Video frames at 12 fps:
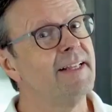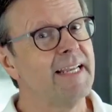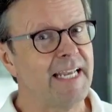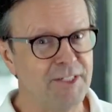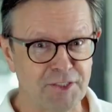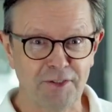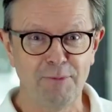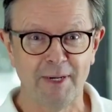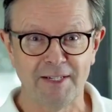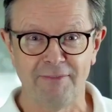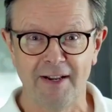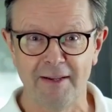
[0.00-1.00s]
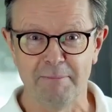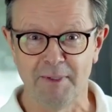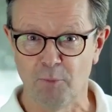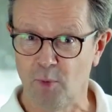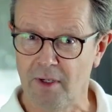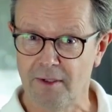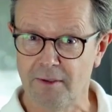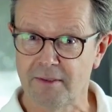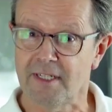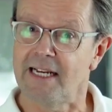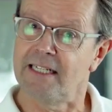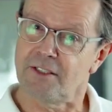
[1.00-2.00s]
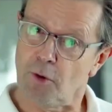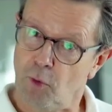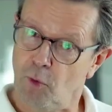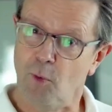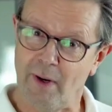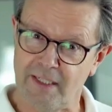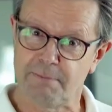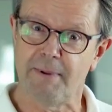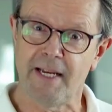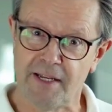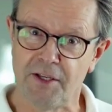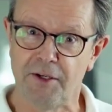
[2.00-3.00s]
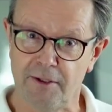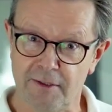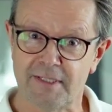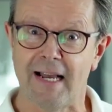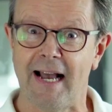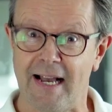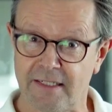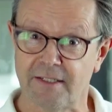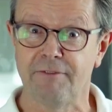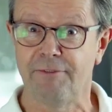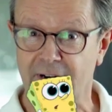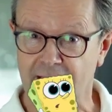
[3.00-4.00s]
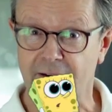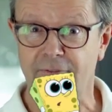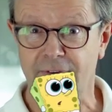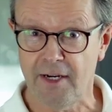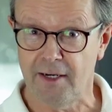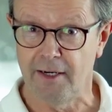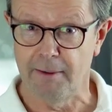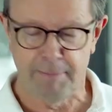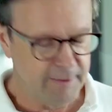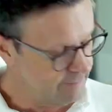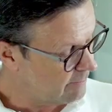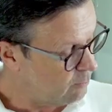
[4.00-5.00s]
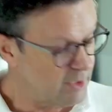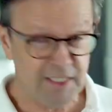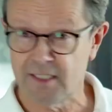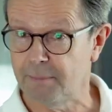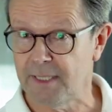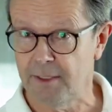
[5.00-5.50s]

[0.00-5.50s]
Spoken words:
in software development world, it's always being used as a verb, which is a bit